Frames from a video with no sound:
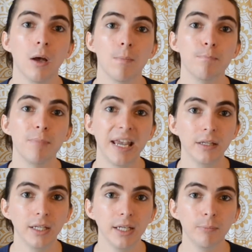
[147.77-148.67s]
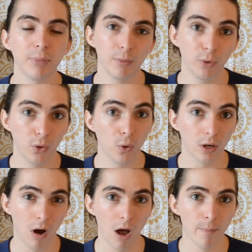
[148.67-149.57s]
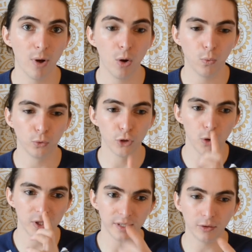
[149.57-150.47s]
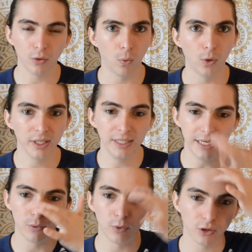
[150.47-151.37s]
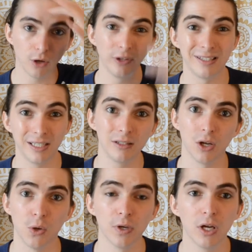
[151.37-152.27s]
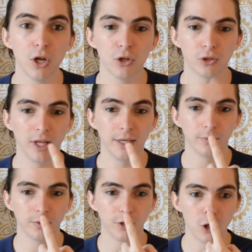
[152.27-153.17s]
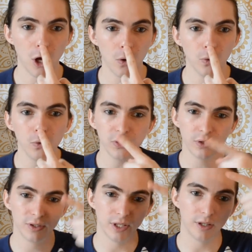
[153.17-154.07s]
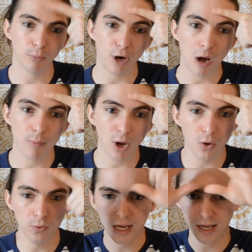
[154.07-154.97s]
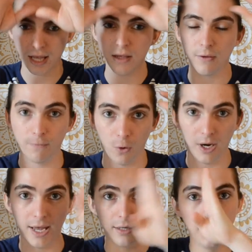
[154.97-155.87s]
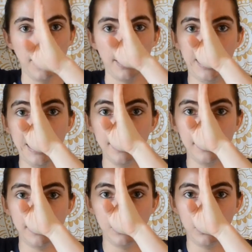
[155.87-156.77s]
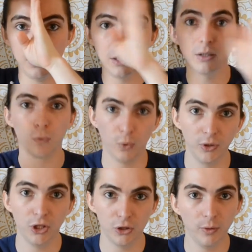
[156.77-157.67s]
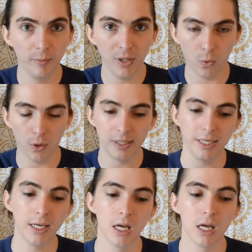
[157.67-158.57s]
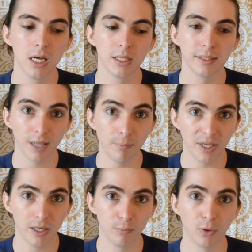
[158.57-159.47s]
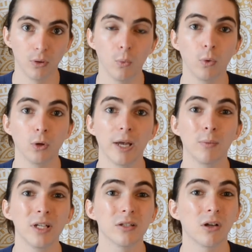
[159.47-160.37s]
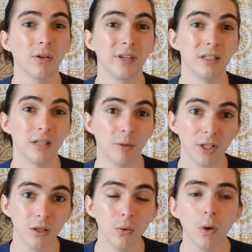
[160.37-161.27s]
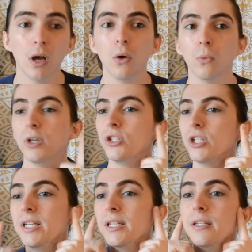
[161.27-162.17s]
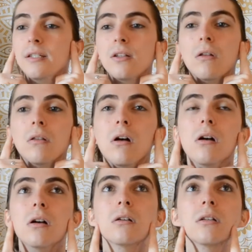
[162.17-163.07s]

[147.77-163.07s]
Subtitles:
Mainly, people who are combo will notice that they're oily in what's called the T-zone. So like the nose to the brow bone and then the forehead. This will usually be oily. Some people will get what is called the W, which is along